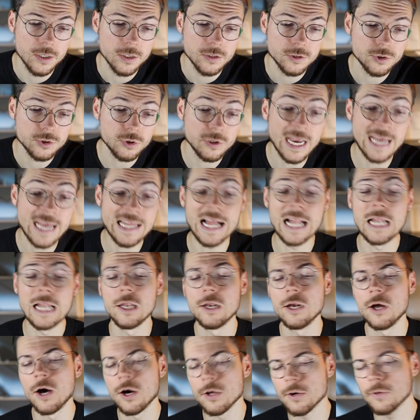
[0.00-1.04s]
to get a
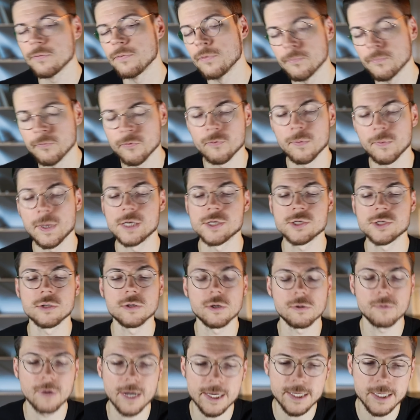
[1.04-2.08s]
lot of information
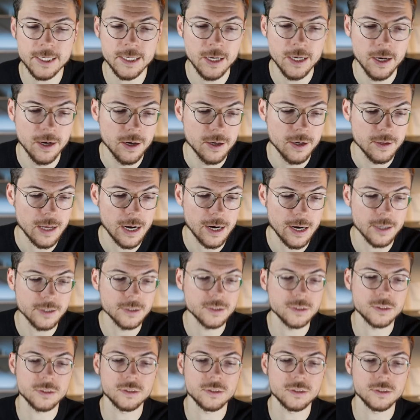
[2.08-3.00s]
already that